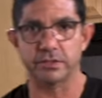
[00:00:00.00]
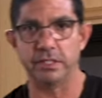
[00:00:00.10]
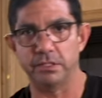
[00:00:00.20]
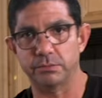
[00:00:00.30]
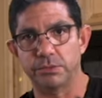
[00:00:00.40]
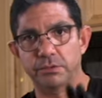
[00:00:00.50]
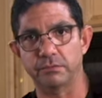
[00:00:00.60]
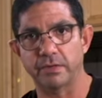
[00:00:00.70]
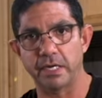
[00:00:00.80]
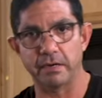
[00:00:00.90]
seeds, which you can
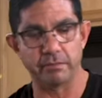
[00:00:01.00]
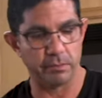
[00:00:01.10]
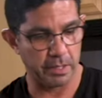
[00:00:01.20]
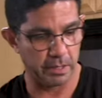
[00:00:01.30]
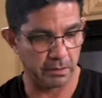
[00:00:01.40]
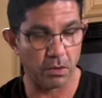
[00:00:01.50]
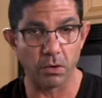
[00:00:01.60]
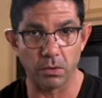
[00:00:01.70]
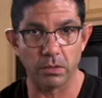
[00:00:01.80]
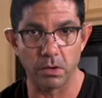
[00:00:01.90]
find everywhere,
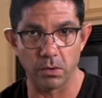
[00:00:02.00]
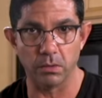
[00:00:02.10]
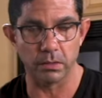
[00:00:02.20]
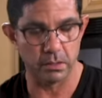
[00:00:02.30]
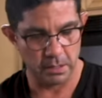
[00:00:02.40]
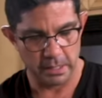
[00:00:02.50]
whole, whole,